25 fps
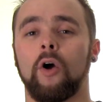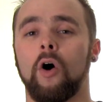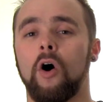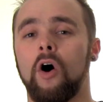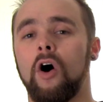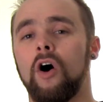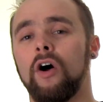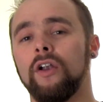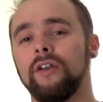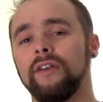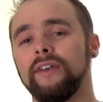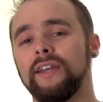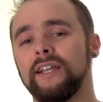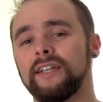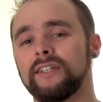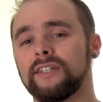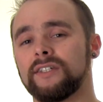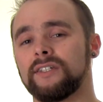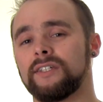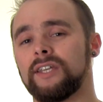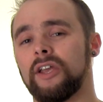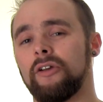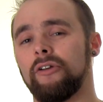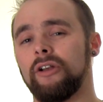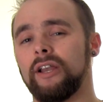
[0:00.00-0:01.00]
can't
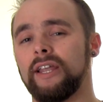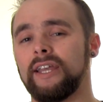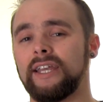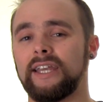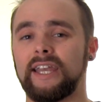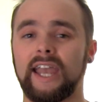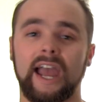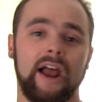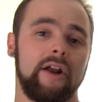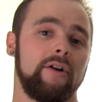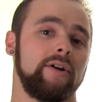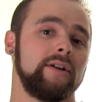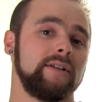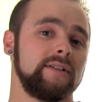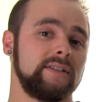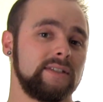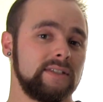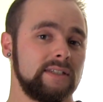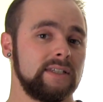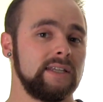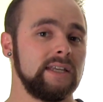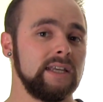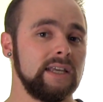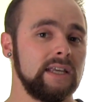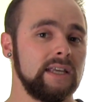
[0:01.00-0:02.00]
necessarily
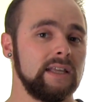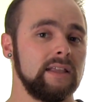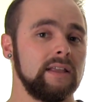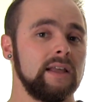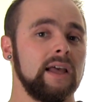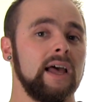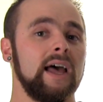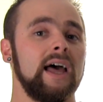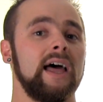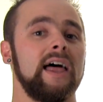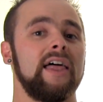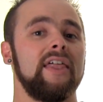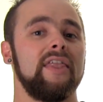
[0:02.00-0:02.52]
guarantee